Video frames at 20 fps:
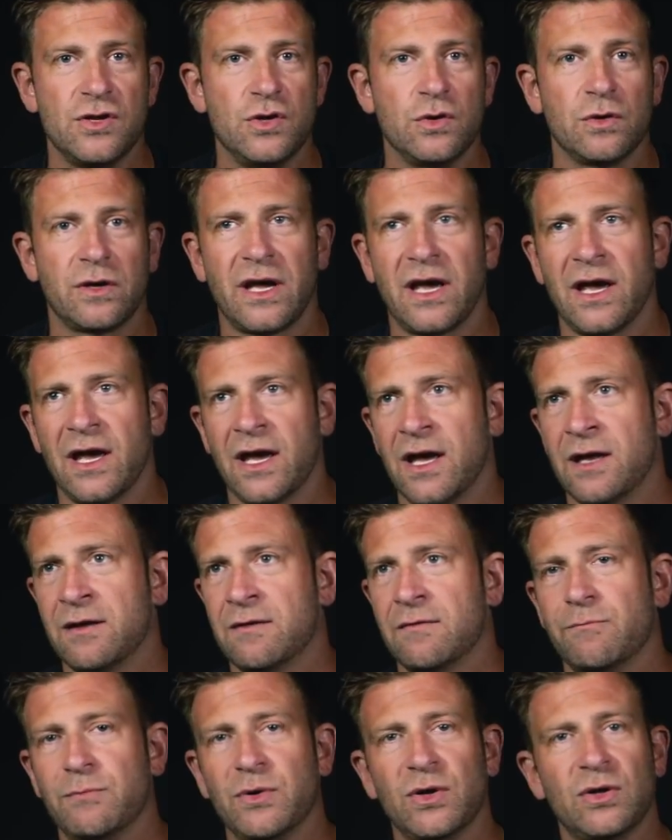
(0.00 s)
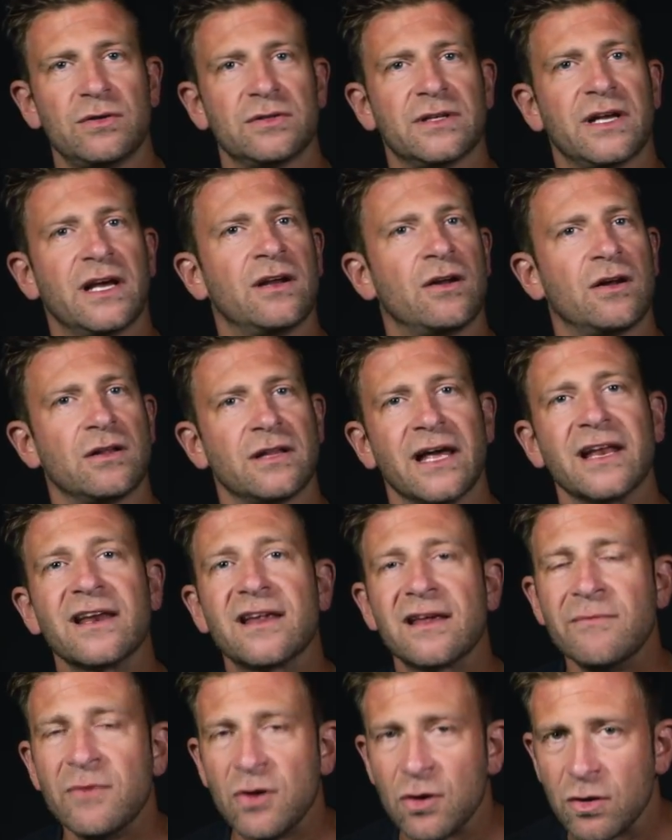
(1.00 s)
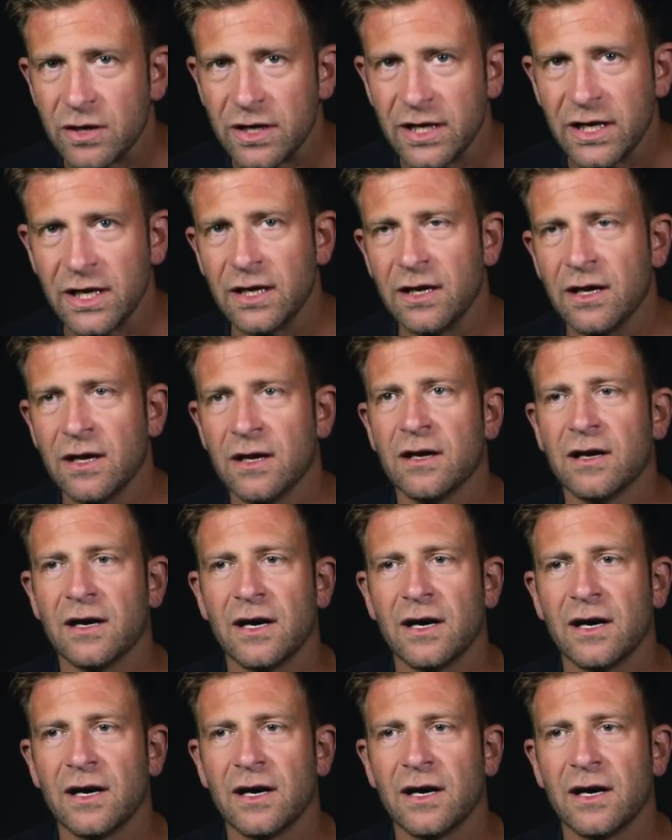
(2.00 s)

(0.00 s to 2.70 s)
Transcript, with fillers: you can build an online community,